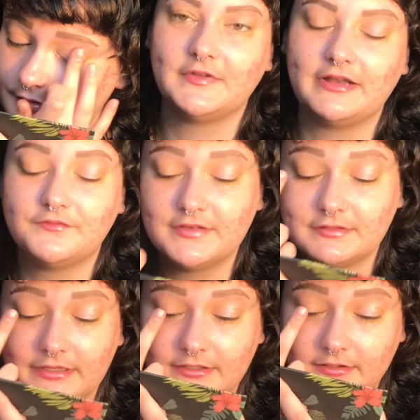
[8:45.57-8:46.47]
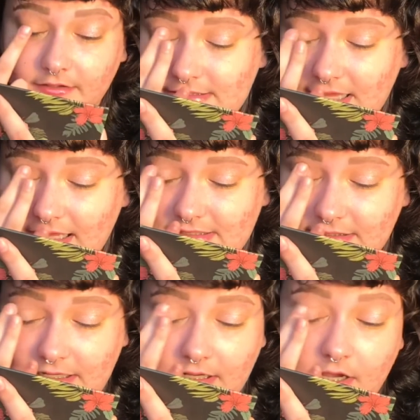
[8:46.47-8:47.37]
I feel like a
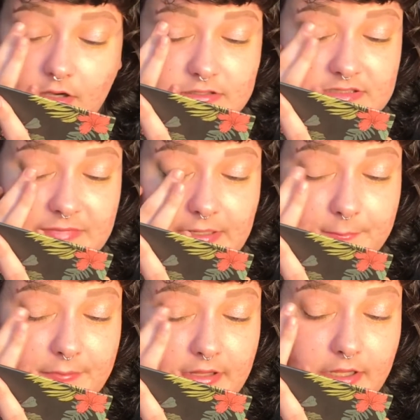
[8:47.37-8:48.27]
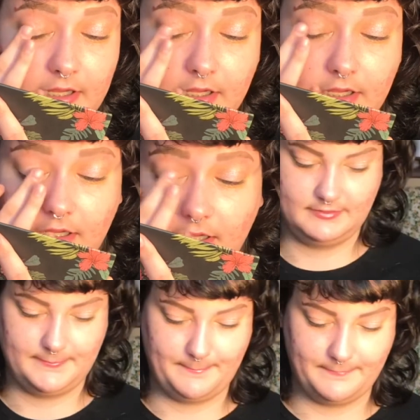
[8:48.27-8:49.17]
dazzling cosmic being.
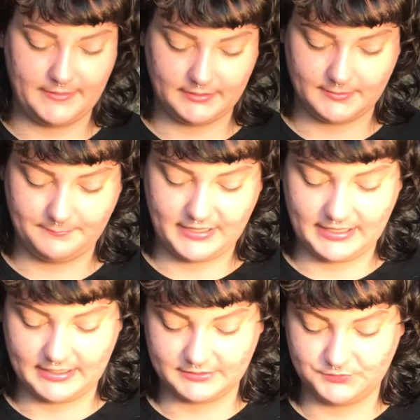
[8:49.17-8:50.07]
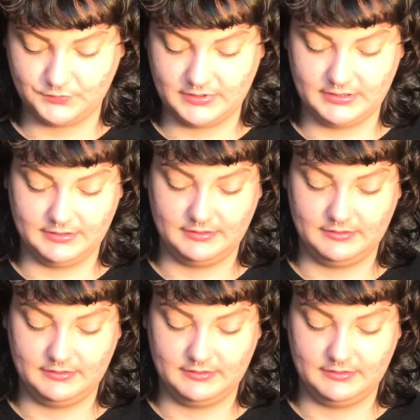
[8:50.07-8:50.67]
Better packed one.